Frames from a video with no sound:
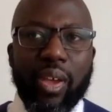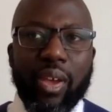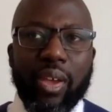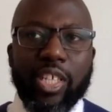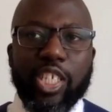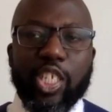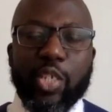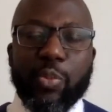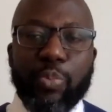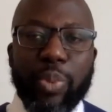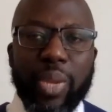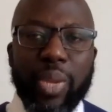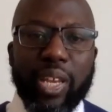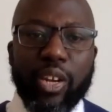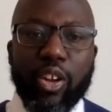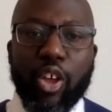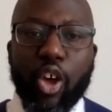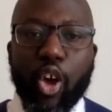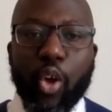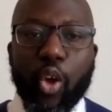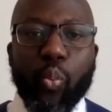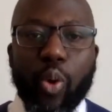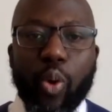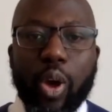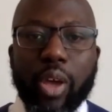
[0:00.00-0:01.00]
spin
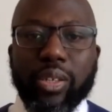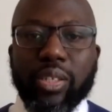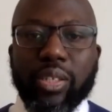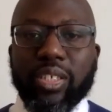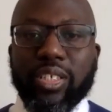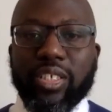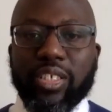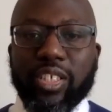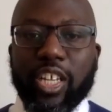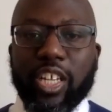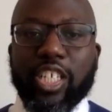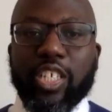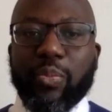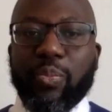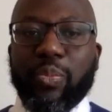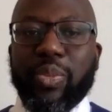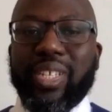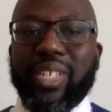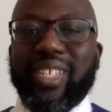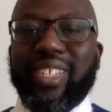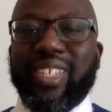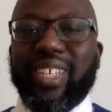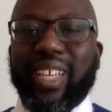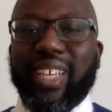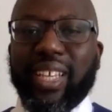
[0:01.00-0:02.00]
on what
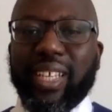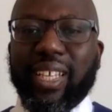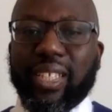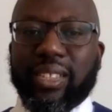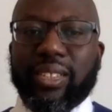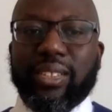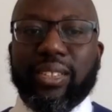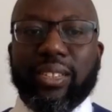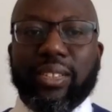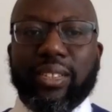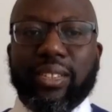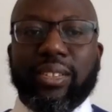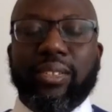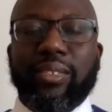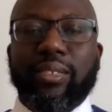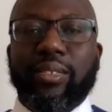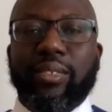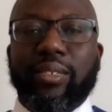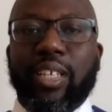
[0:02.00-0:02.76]
judgment is.